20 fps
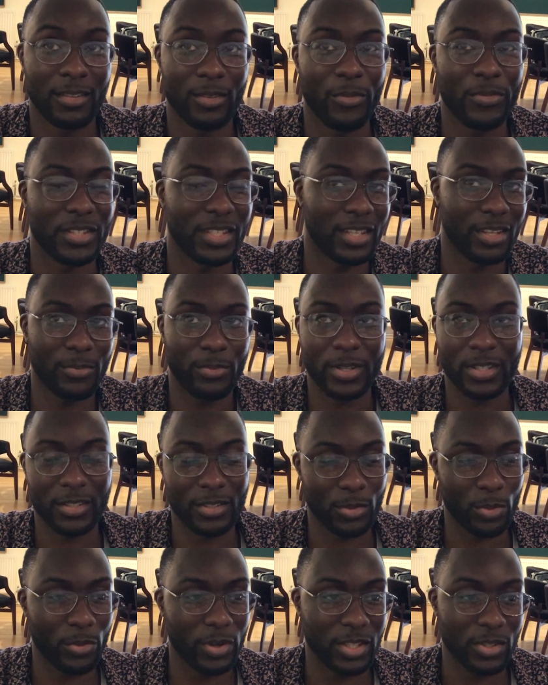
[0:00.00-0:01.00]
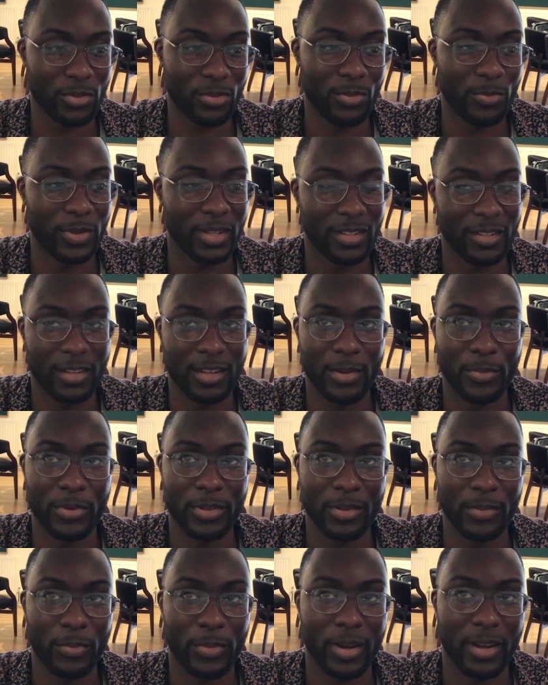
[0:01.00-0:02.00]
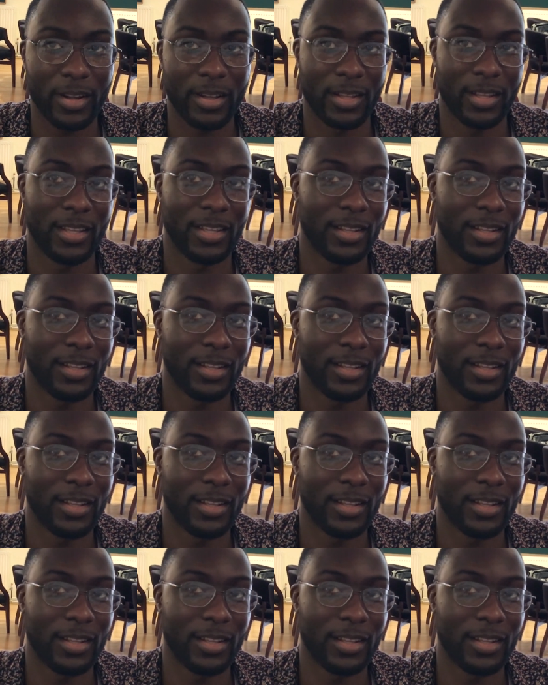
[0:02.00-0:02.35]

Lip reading: Obviously, Brixton's always sort of been urban, but